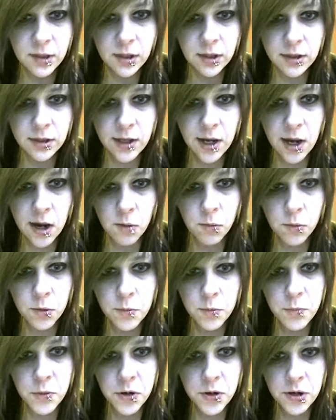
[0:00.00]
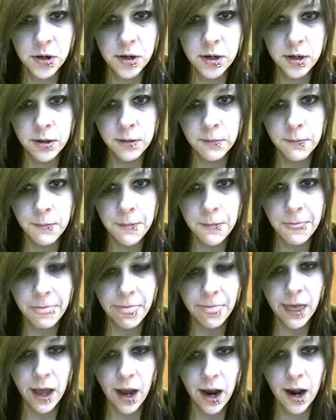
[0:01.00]
That would be
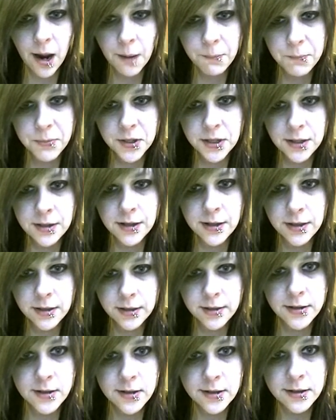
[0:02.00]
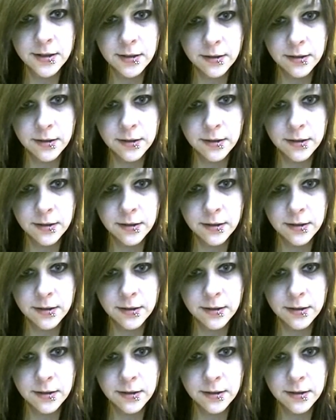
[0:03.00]
happiness.